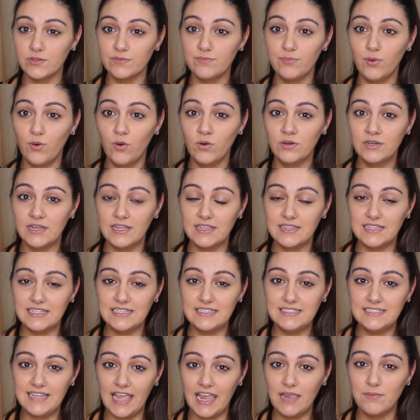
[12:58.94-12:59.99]
was born the
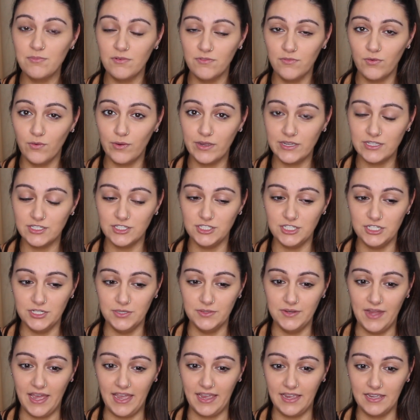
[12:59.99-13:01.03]
day before his
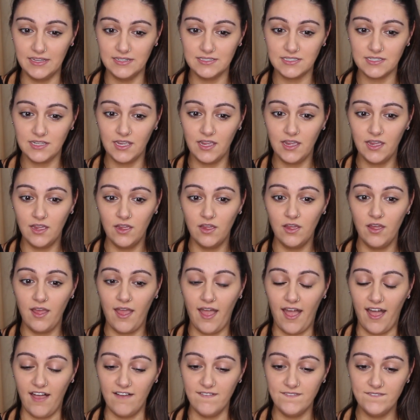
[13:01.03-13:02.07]
due date
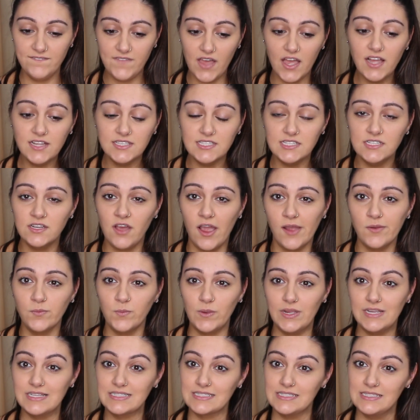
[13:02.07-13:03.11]
at 39
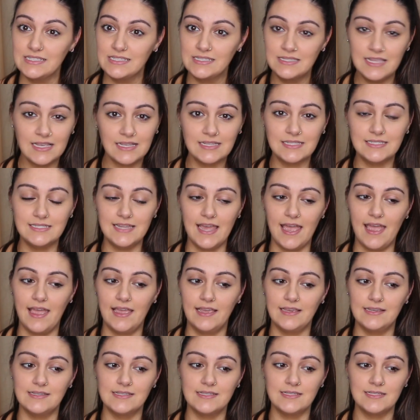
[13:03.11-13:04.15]
weeks and six
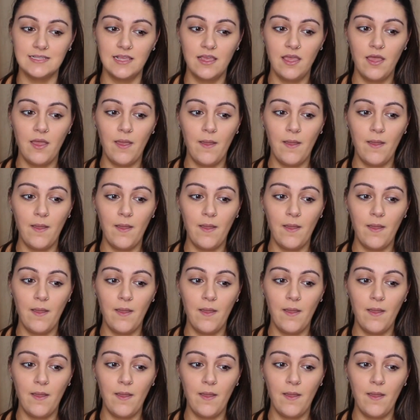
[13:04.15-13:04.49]
days.